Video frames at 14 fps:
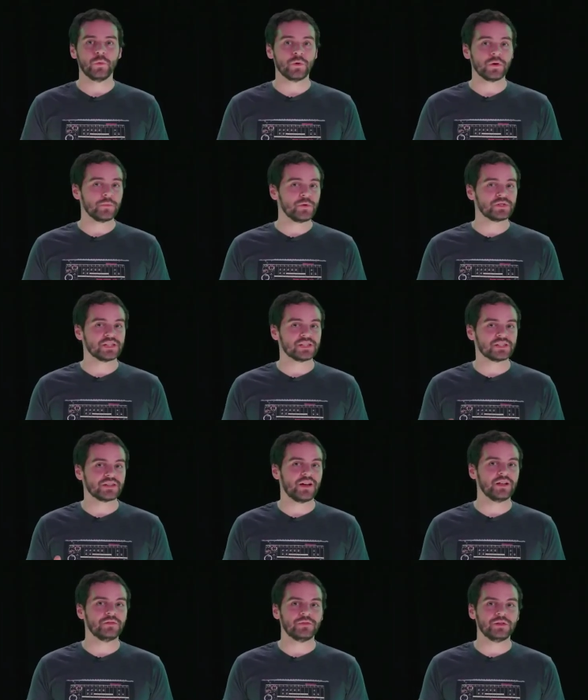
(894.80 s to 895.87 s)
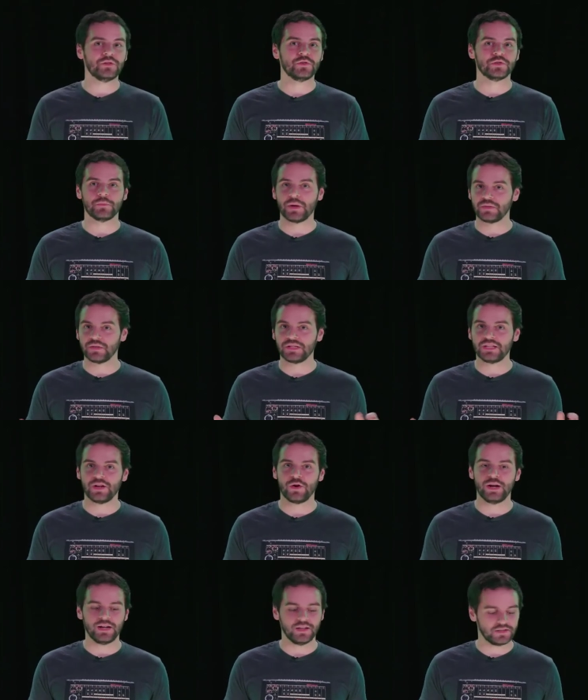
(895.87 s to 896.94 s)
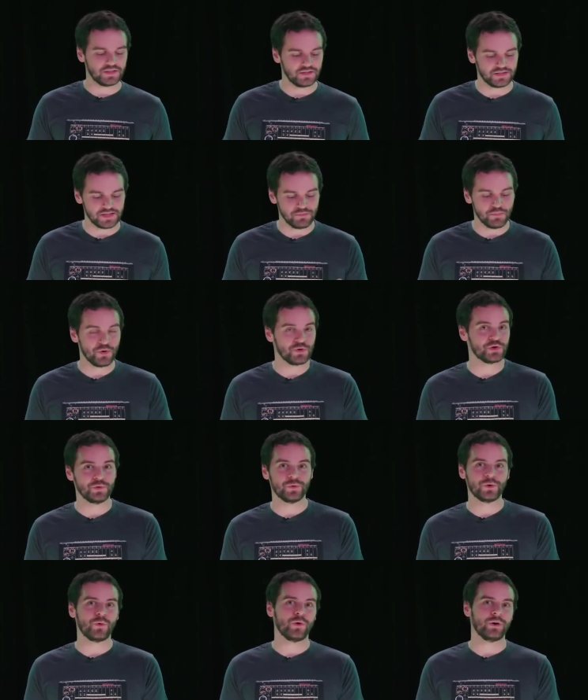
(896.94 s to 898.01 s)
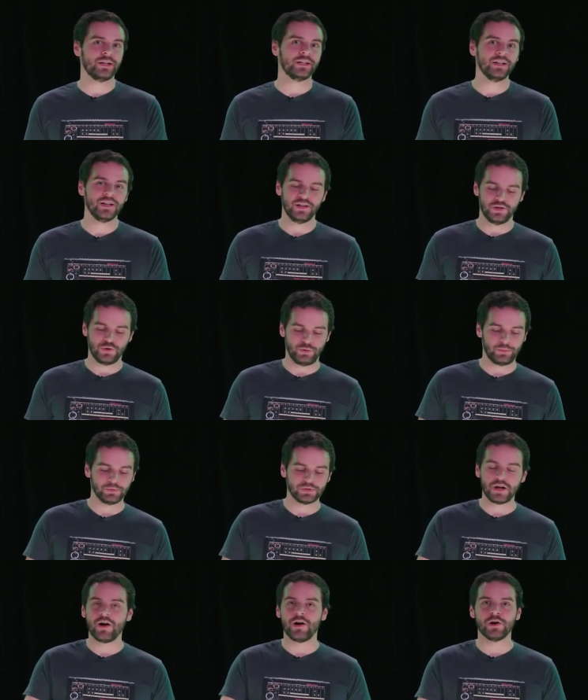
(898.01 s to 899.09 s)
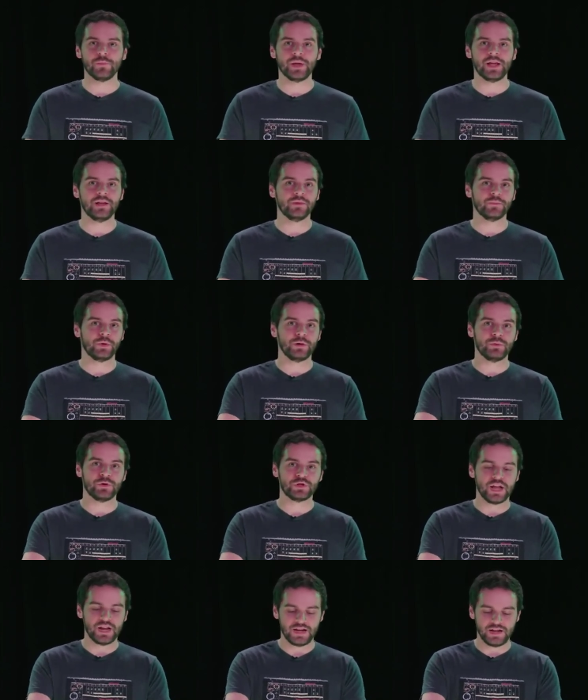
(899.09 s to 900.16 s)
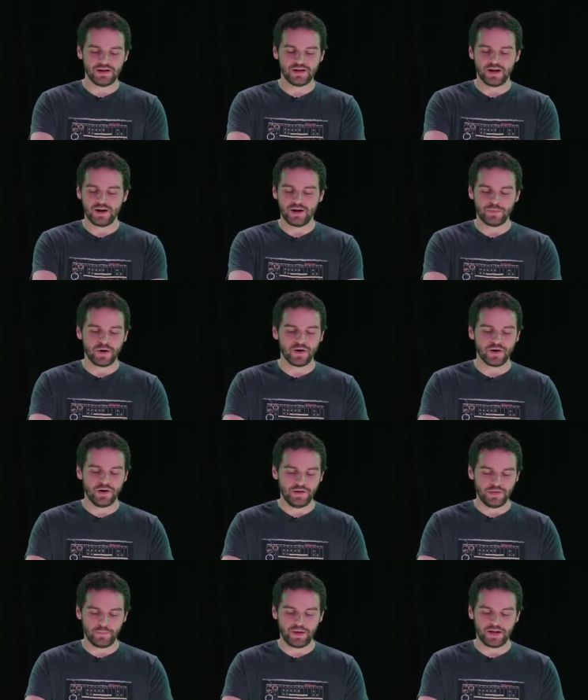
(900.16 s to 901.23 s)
One of the most exciting features about the T R eight S is the motion recording. You're able to automate pretty much any knob on the